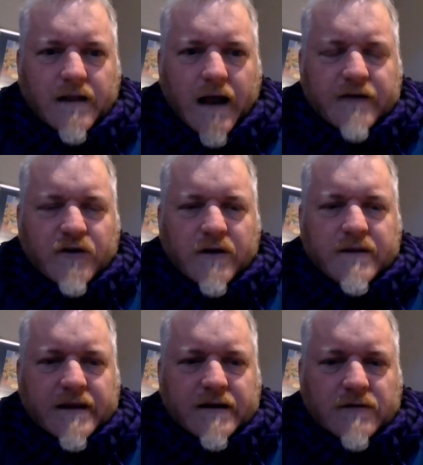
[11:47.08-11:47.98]
don't
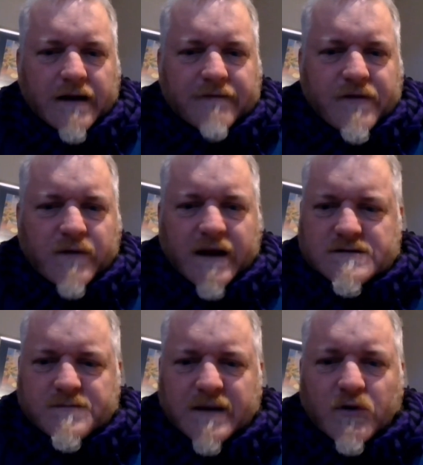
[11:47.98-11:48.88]
think you'll have
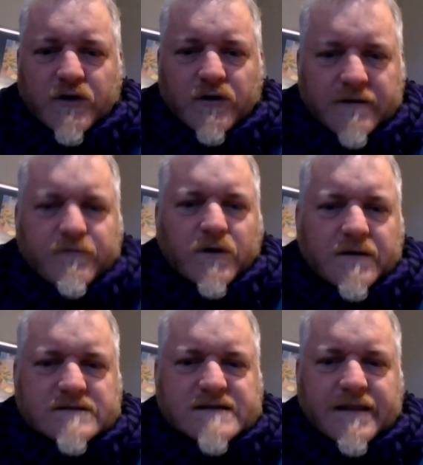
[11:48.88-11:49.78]
300 people queuing for it,
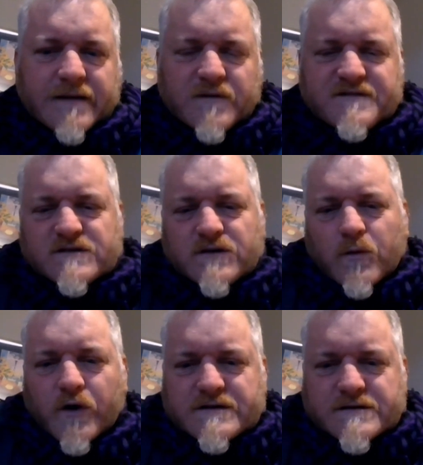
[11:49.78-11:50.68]
because I think we've still got
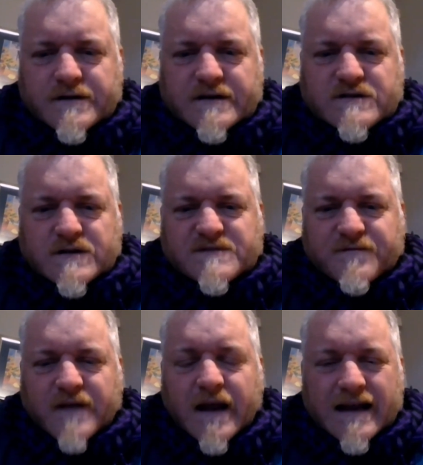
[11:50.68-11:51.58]
work to do in terms
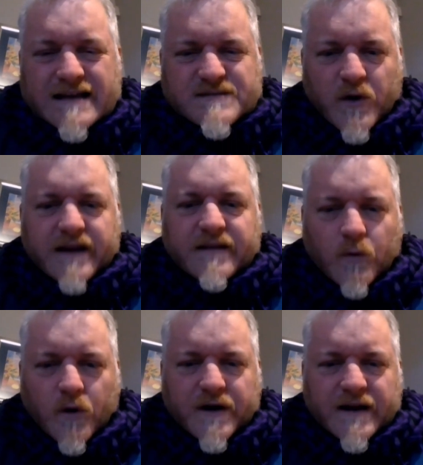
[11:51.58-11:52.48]
of spreading the
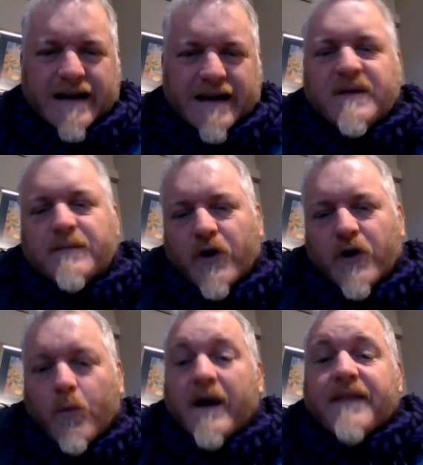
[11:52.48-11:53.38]
word and letting people know
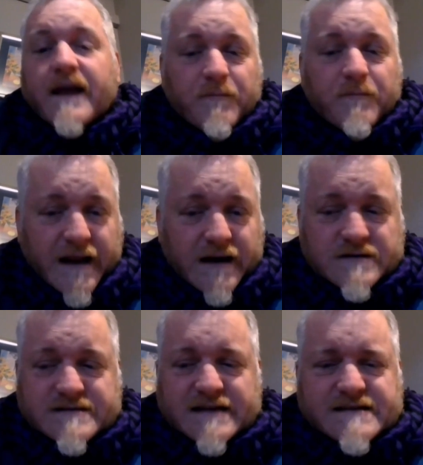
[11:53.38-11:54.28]
where they can play.
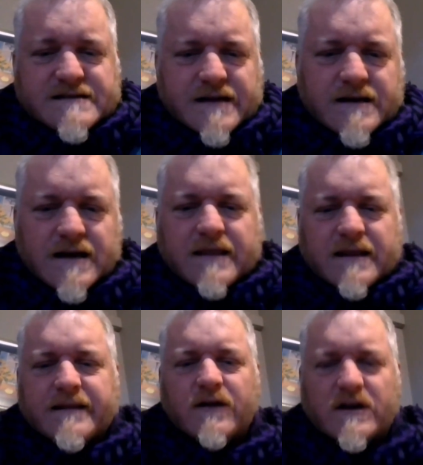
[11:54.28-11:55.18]
Because as I said, I think
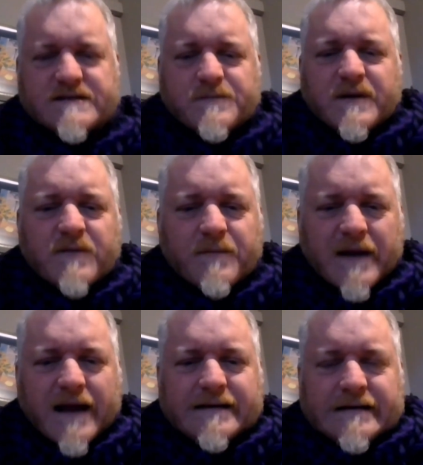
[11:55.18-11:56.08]
there are lots of people that
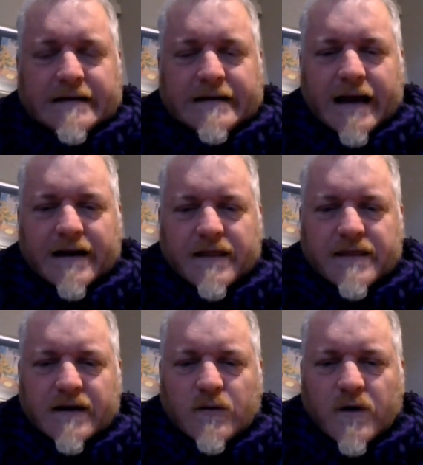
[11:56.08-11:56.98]
play, and I
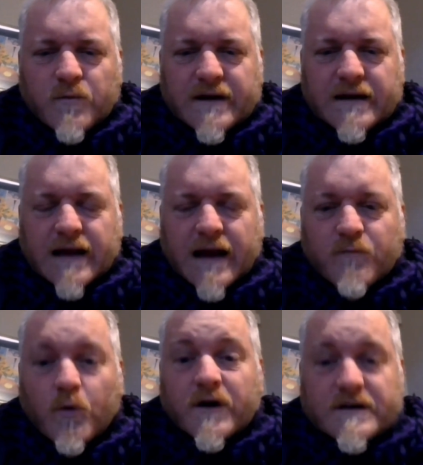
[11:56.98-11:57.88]
think what we have
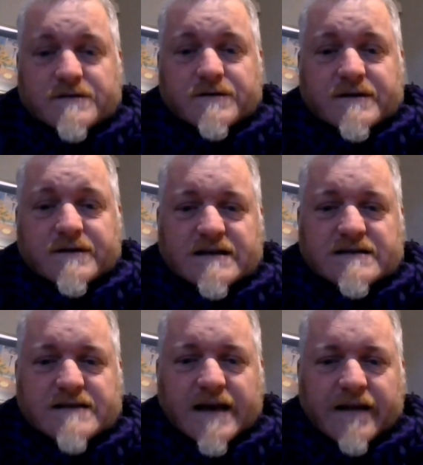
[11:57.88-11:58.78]
work to do
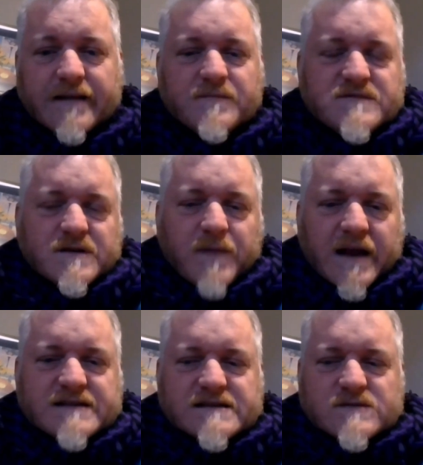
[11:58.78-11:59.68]
is getting them to the
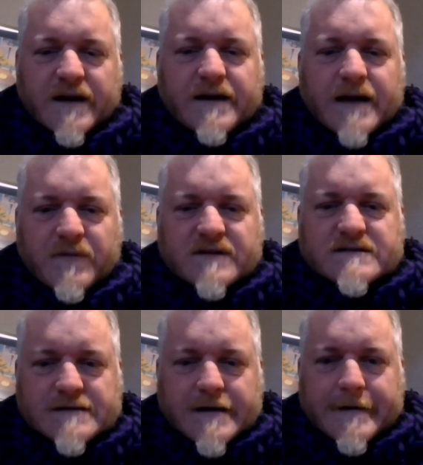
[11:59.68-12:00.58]
places where it
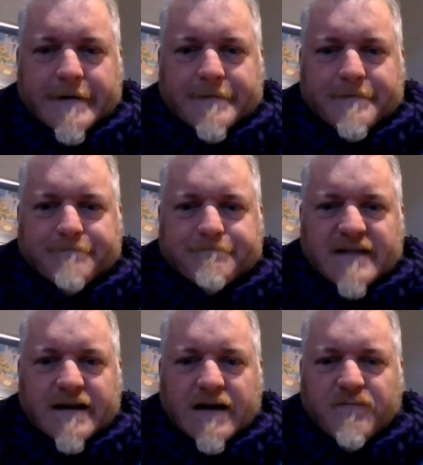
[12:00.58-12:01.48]
happens, and
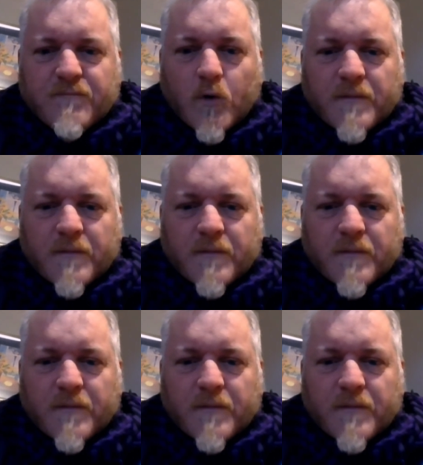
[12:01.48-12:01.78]
have more